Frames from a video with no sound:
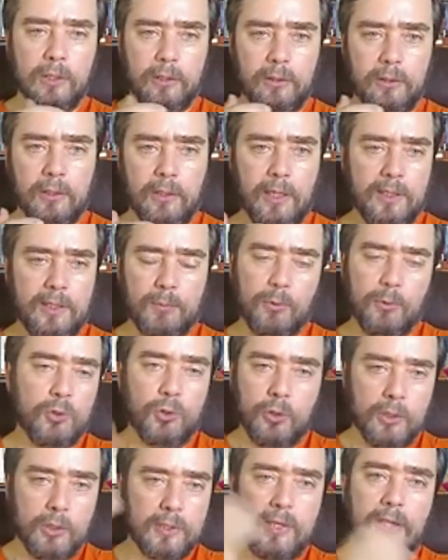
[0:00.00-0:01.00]
I suppose
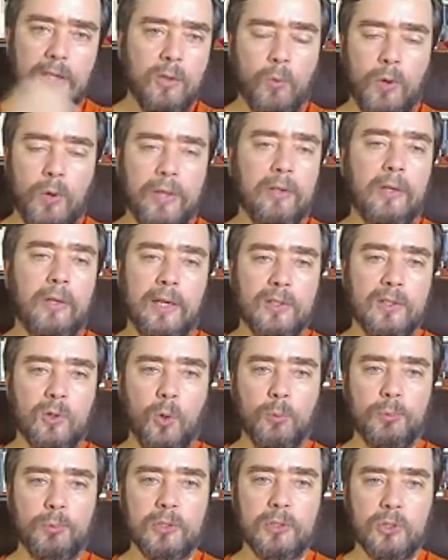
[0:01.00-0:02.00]
you're going to say the weather has
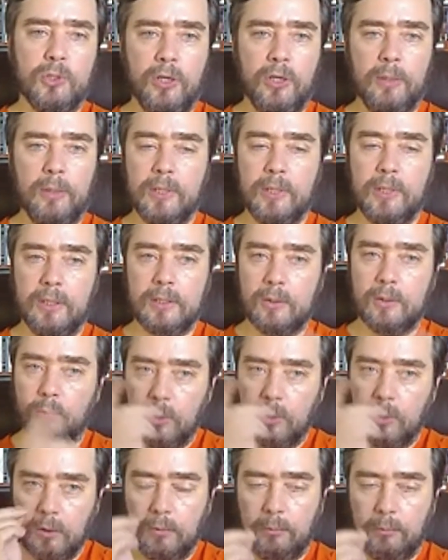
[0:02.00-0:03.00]
hopes and dreams. And I said,
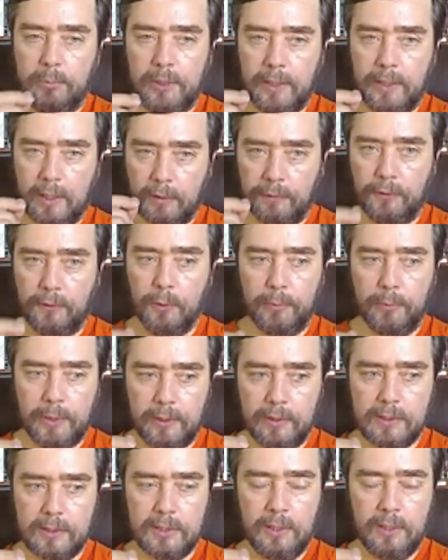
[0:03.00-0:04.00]
well, be careful,
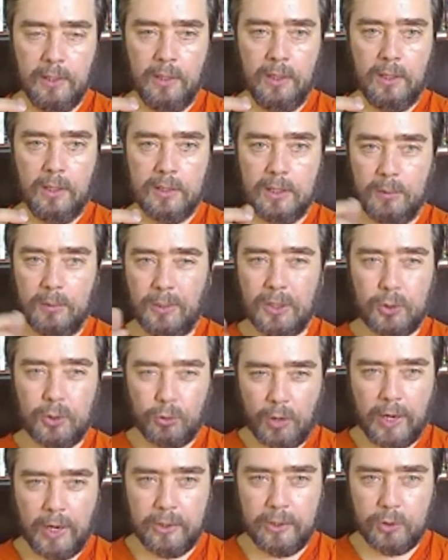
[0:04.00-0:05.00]
because has anybody
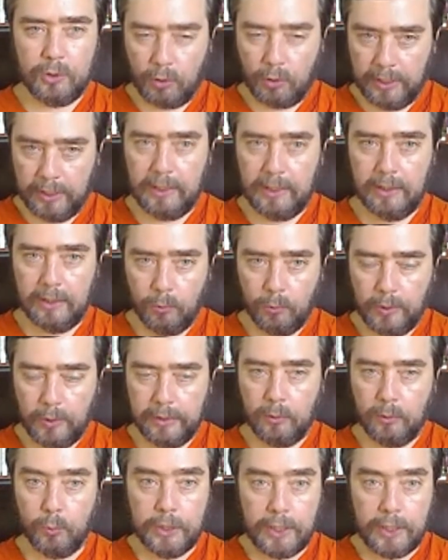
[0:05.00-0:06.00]
tried training the
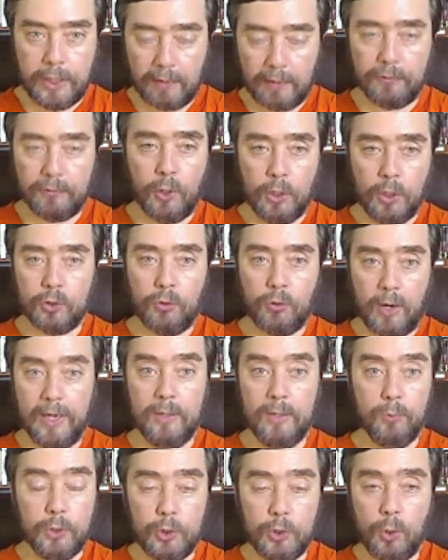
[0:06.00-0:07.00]
weather? We have not
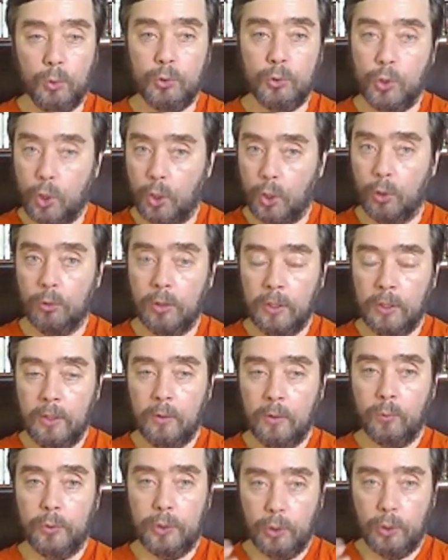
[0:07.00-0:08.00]
tried. We don't know.
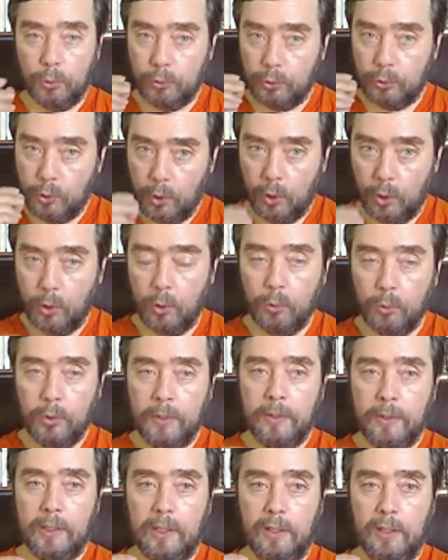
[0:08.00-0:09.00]
We don't know
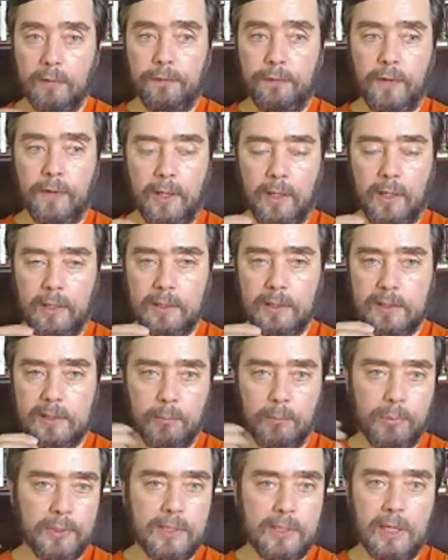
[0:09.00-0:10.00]
if
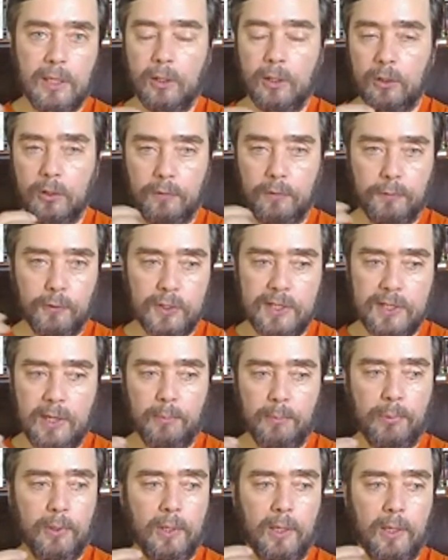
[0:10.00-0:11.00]
some particular, for
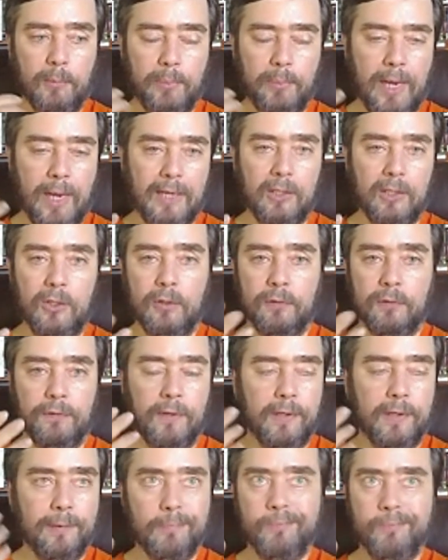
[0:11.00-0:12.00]
example, a pattern of,
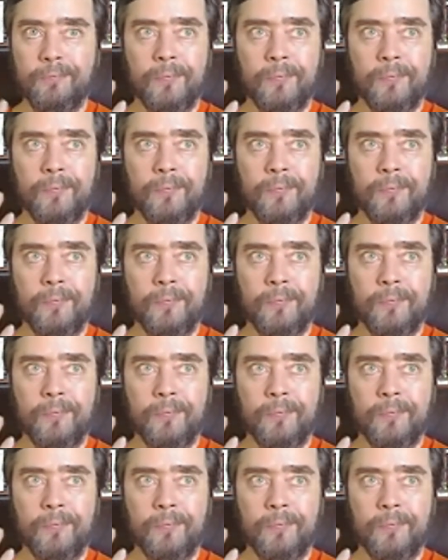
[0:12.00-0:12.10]
I'm